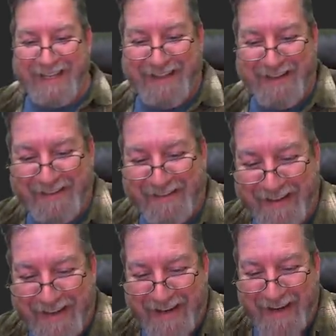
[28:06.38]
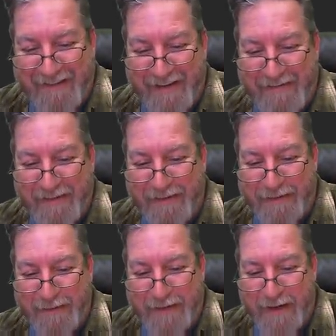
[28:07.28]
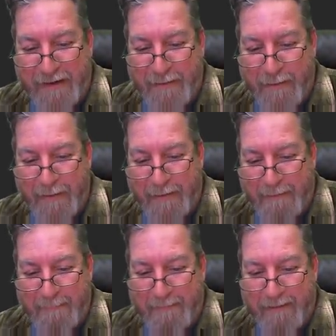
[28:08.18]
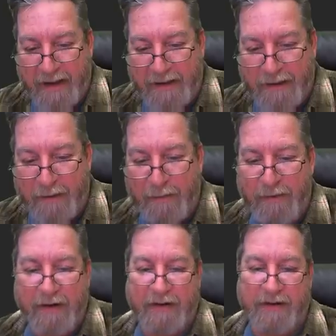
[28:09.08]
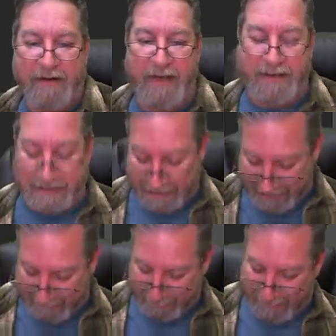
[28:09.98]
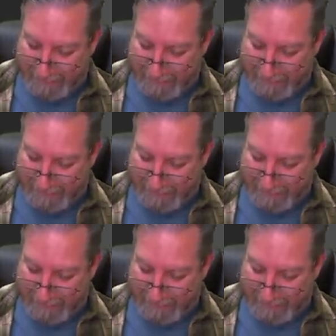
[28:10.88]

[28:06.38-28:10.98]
I do. If I feel too tired to work, I don't work. I sleep.